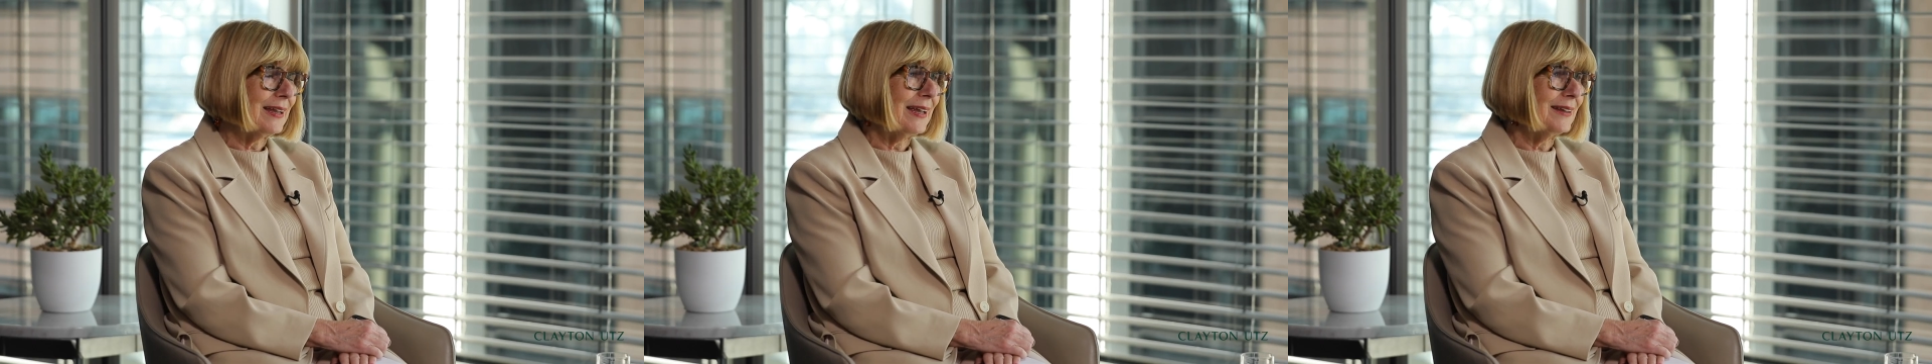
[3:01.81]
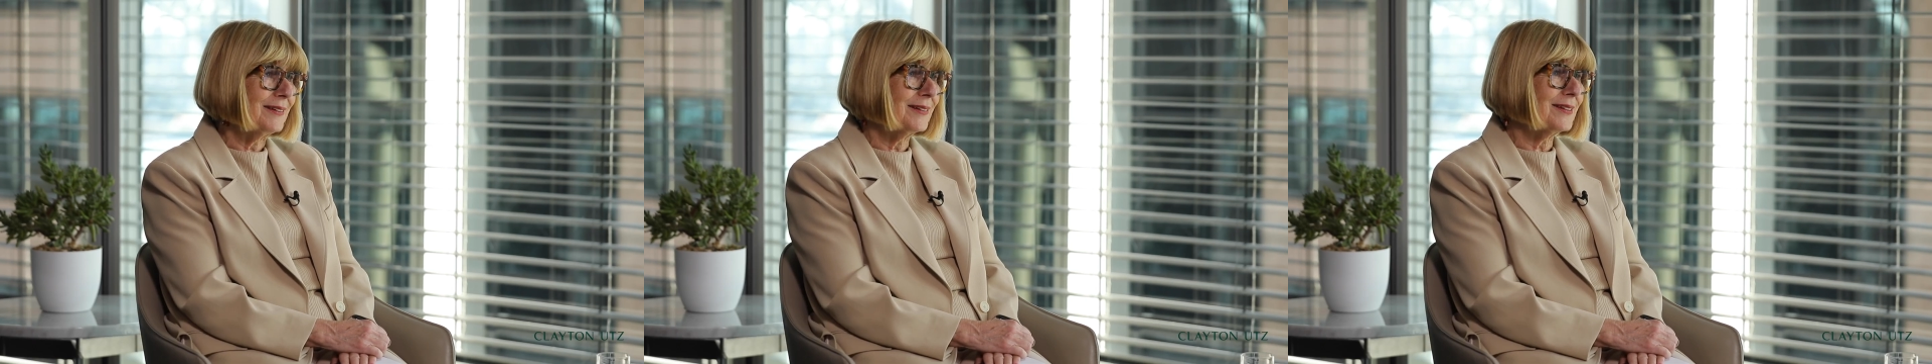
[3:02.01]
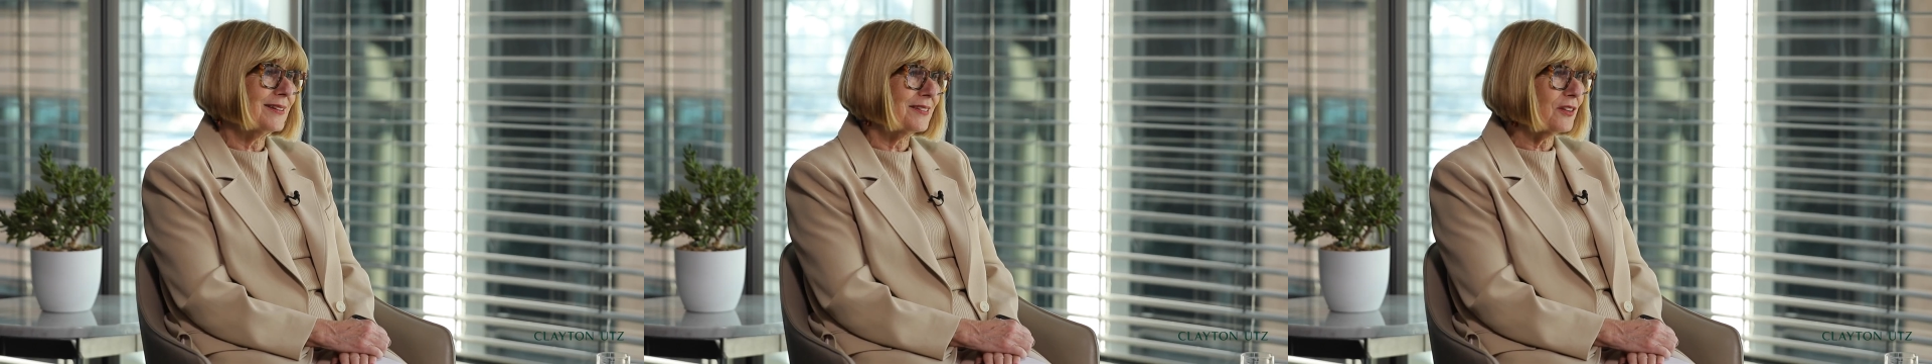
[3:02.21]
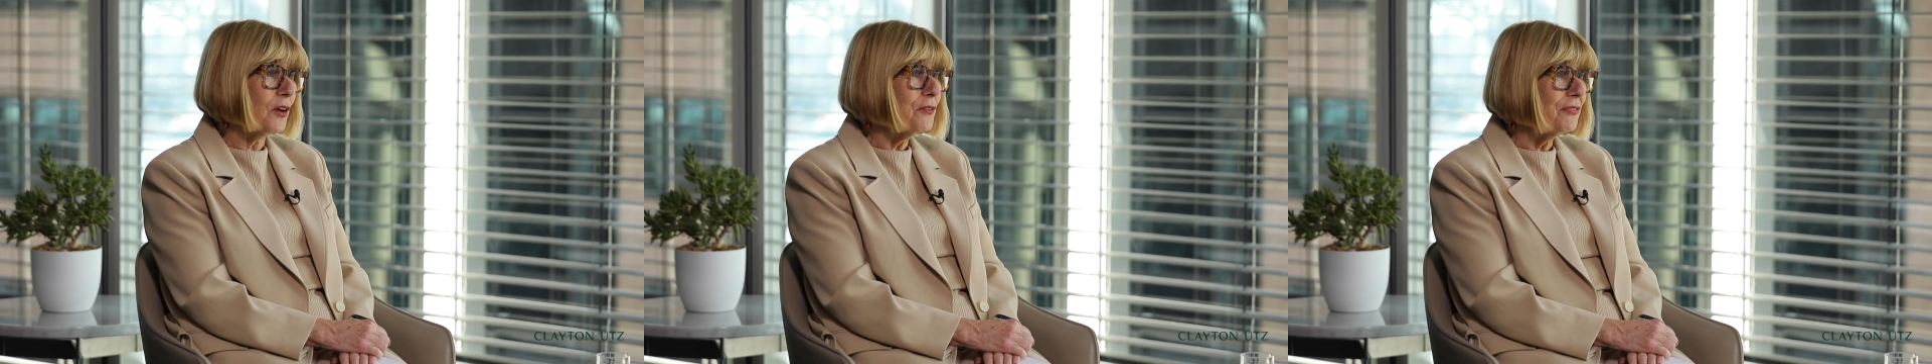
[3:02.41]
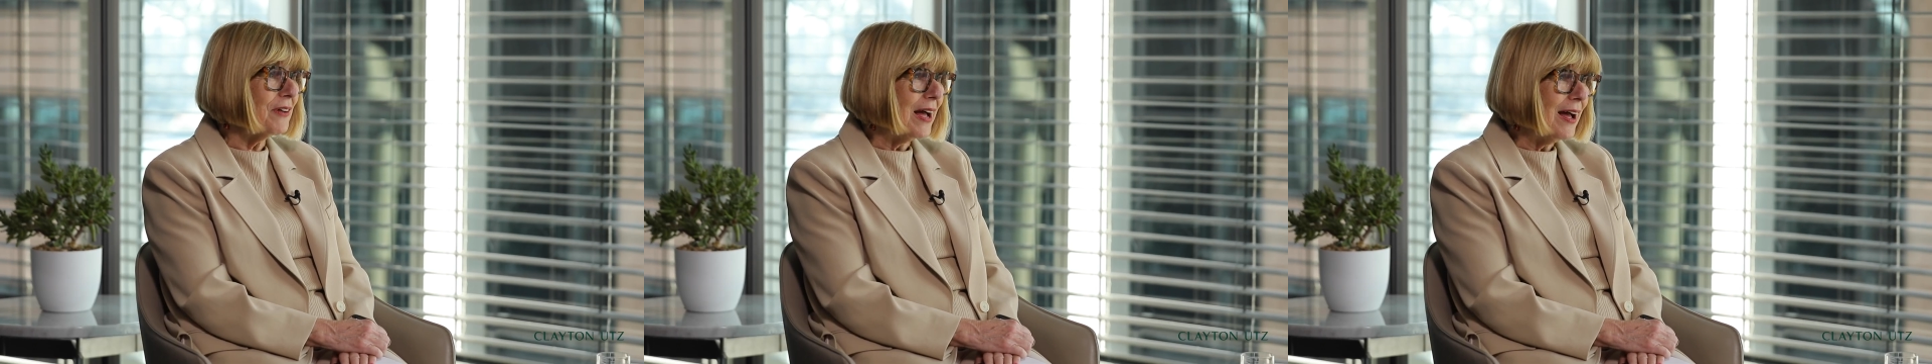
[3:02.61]
and
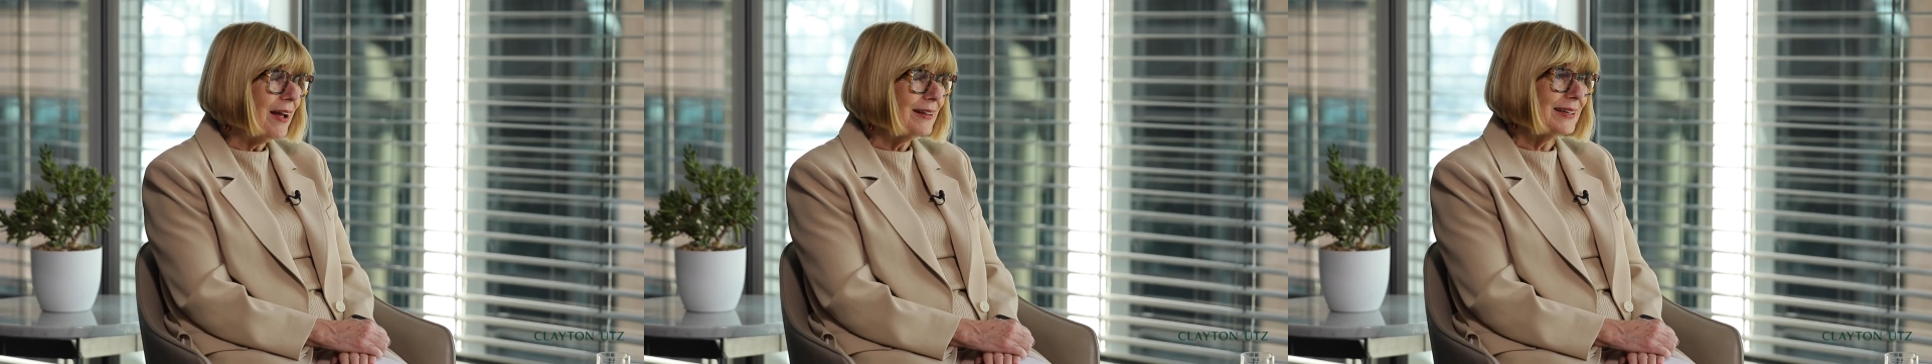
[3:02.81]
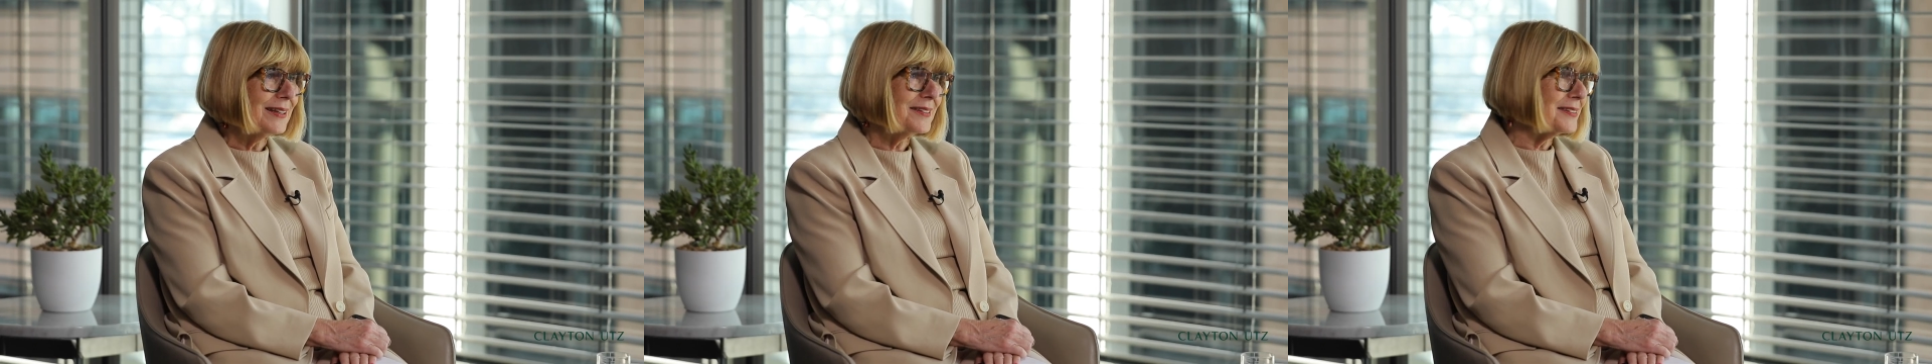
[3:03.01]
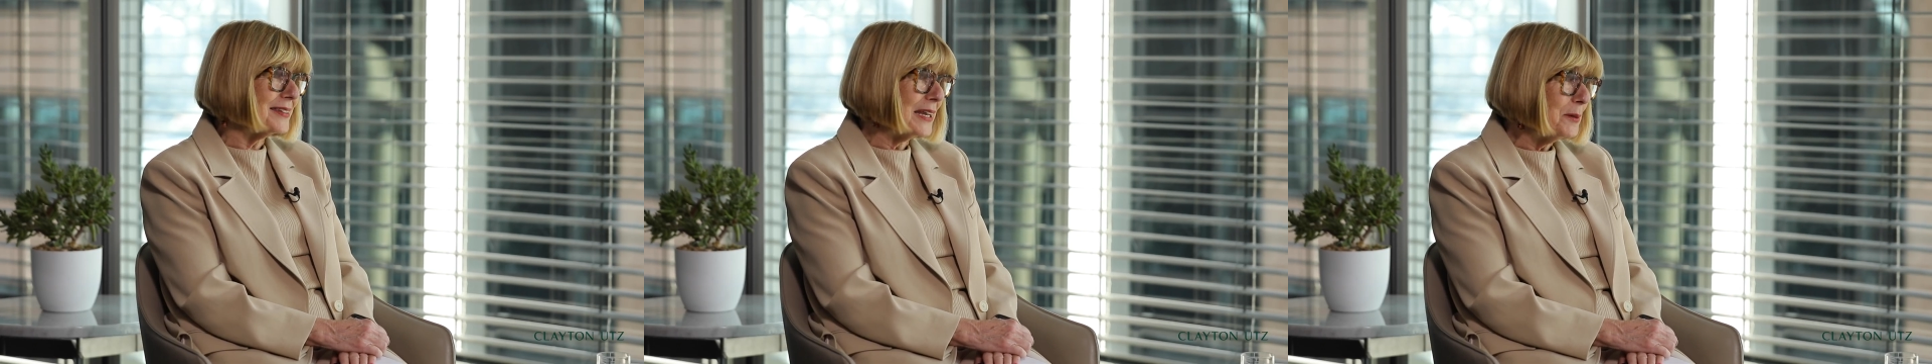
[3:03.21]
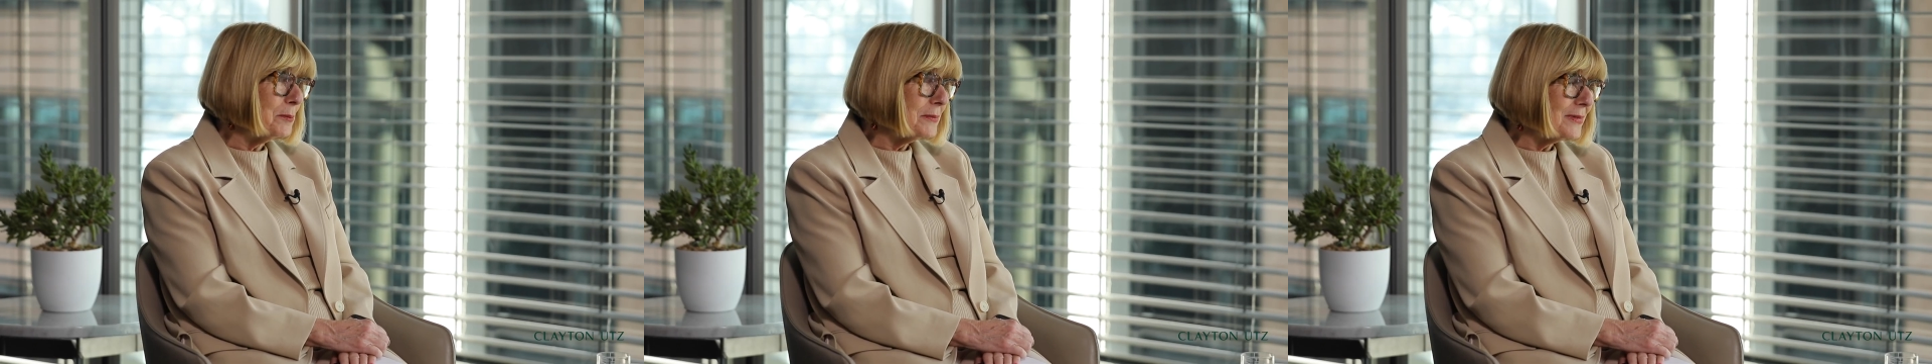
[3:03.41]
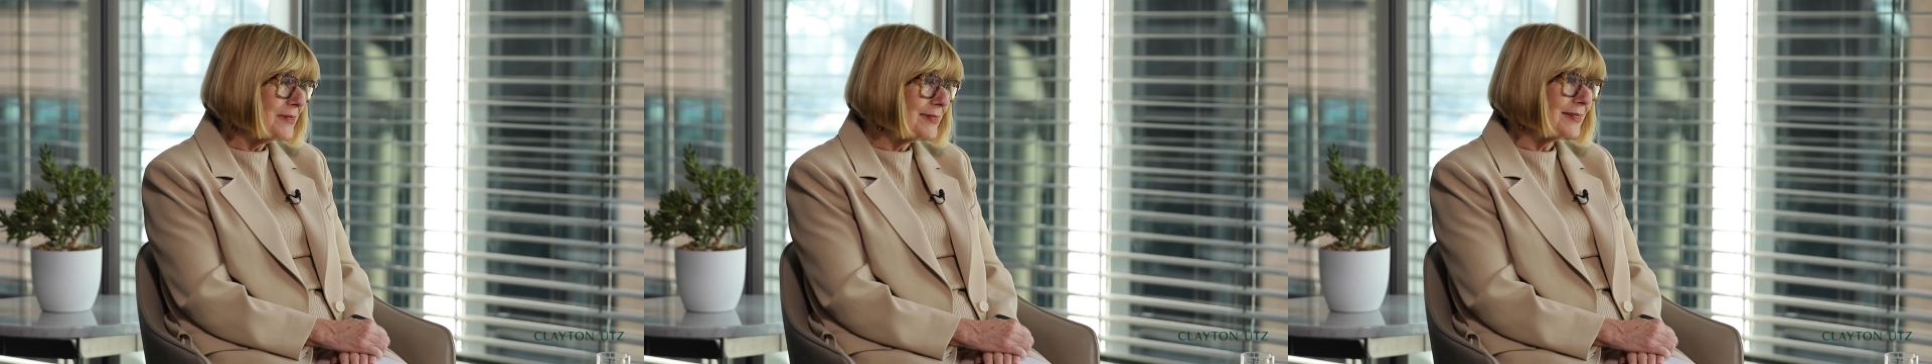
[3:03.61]
so far, it
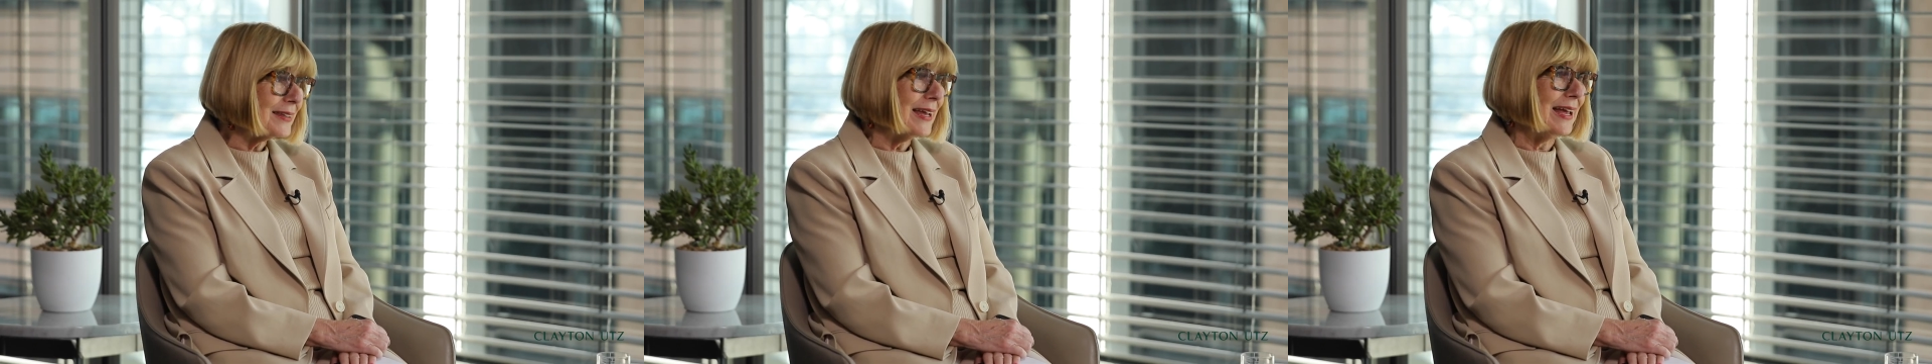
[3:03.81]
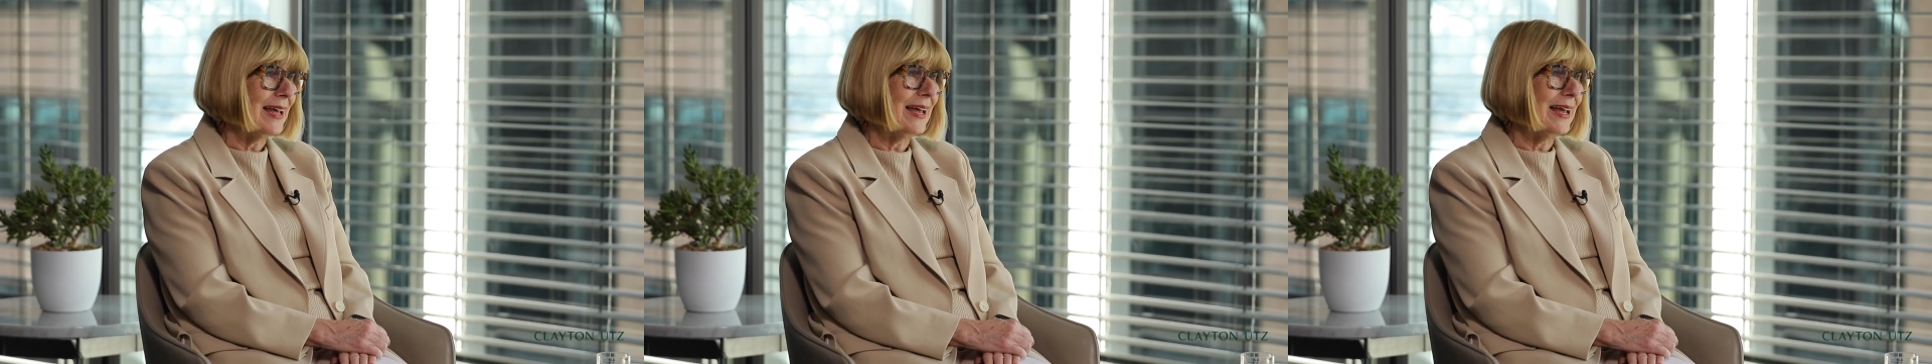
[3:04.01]
seems,